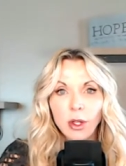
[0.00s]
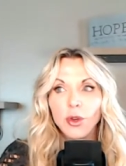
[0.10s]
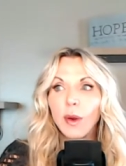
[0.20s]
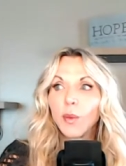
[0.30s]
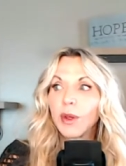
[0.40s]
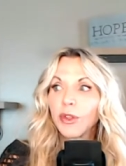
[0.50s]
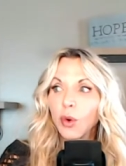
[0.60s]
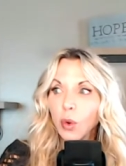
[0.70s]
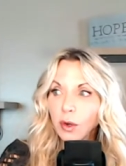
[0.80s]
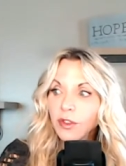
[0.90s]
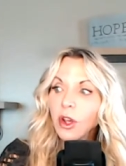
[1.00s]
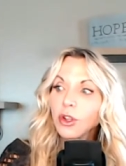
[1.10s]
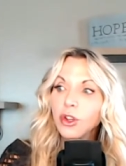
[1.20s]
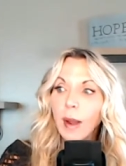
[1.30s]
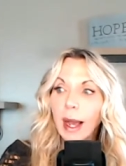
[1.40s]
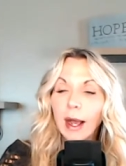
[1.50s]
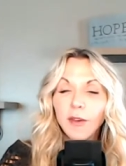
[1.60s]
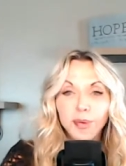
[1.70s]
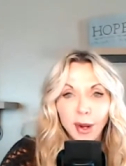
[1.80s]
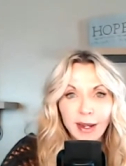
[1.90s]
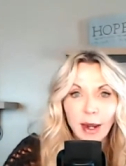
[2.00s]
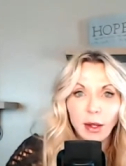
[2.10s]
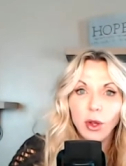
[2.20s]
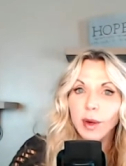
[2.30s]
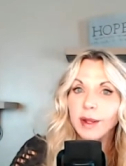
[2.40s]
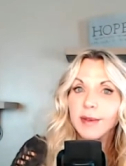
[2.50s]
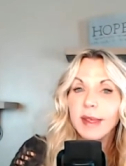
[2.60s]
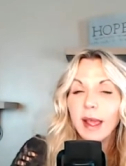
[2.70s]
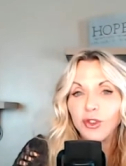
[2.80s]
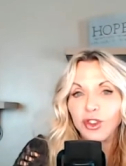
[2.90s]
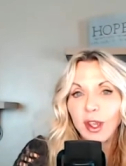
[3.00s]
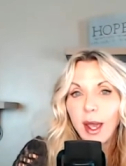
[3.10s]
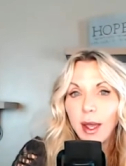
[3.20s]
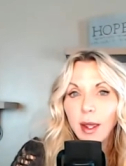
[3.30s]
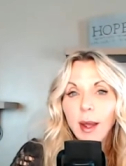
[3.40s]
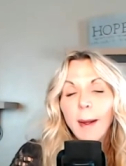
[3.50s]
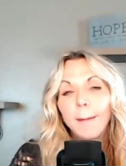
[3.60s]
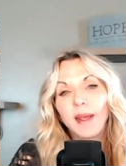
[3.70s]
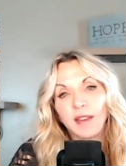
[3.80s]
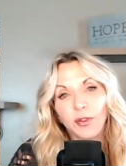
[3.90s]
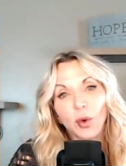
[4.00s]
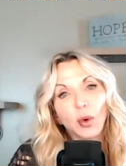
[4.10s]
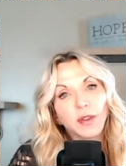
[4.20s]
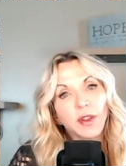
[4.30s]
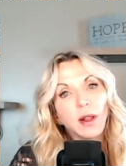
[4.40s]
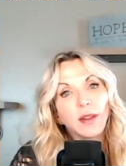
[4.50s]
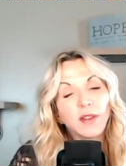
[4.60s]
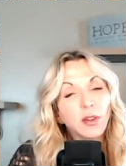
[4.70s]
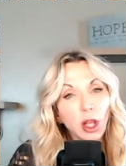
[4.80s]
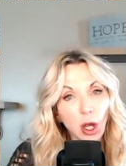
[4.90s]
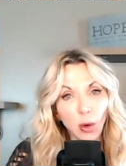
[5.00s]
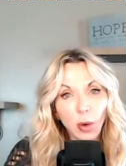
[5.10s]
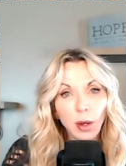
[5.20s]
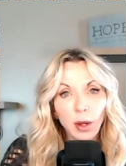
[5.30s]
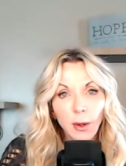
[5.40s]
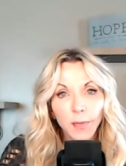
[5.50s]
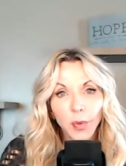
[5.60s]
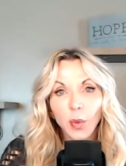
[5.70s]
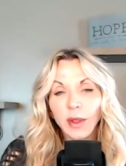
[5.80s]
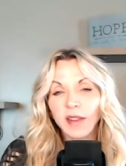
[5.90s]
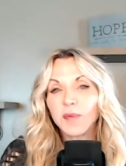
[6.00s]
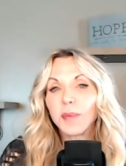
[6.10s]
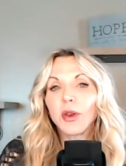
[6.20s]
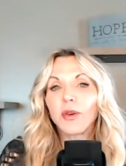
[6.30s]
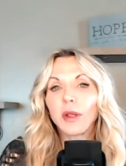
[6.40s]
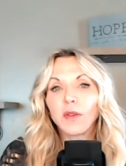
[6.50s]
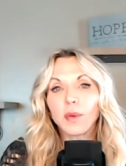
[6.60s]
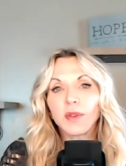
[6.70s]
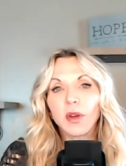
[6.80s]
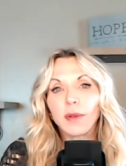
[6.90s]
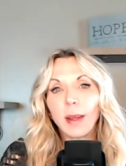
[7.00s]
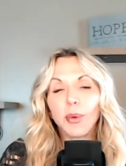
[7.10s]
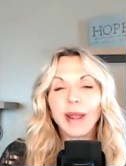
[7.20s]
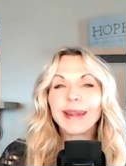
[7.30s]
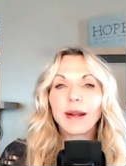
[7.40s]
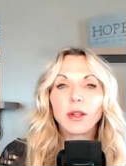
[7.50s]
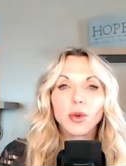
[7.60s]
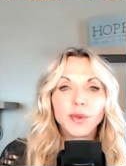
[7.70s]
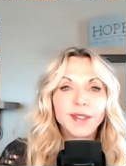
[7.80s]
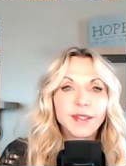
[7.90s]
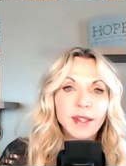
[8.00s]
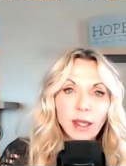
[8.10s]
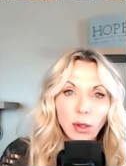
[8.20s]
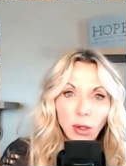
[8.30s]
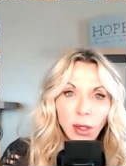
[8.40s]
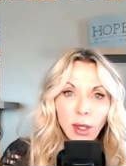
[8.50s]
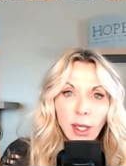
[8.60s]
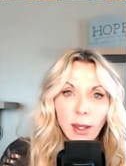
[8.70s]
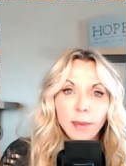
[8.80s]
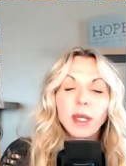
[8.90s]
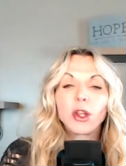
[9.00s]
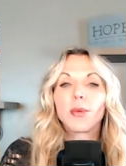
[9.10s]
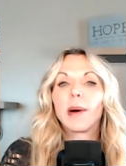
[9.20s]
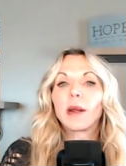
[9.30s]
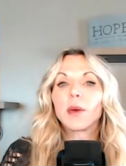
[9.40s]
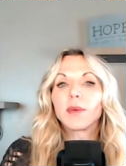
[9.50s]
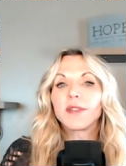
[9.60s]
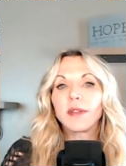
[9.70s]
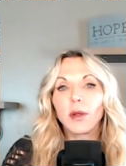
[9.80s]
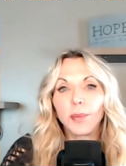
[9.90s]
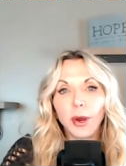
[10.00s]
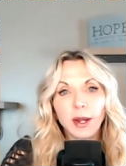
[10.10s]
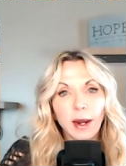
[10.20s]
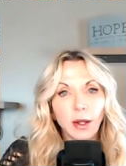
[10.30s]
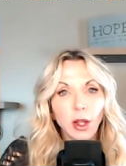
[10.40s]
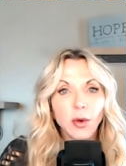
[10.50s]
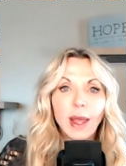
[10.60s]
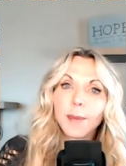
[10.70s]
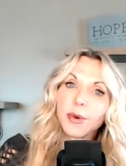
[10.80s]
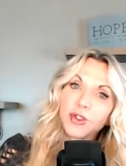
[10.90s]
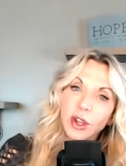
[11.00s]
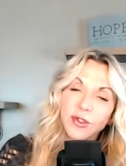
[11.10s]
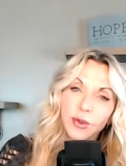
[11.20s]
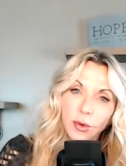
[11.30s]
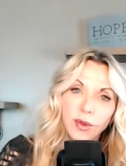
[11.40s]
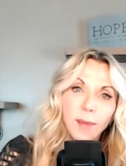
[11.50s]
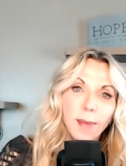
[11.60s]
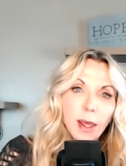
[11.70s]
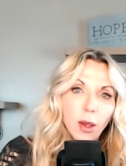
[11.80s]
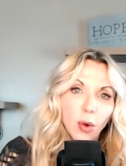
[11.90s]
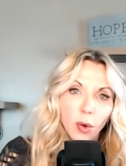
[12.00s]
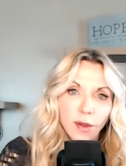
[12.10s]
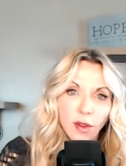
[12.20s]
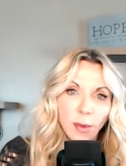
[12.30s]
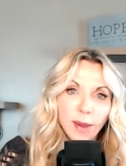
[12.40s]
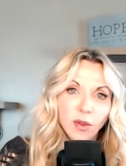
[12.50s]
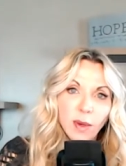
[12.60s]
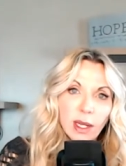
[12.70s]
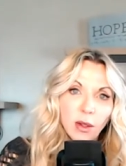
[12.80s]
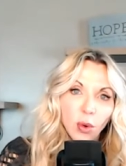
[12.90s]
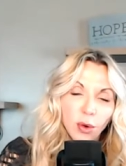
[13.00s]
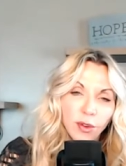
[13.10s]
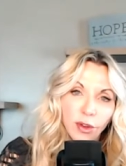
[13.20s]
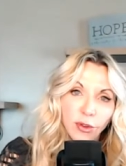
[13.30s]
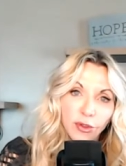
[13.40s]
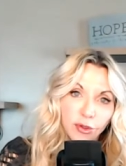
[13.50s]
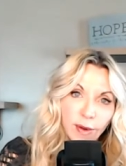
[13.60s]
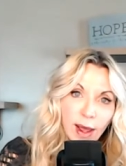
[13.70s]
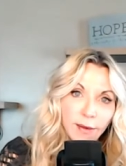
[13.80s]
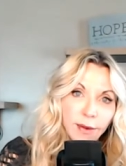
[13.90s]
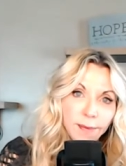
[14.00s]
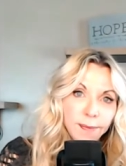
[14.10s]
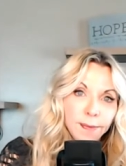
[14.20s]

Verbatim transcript: You with cortisol, you have pregnenolone and DHEA because if cortisol is low, we'll experience what's called a pregnenolone steal, meaning your body will steal pregnenolone and progesterone to make cortisol because we need cortisol to survive.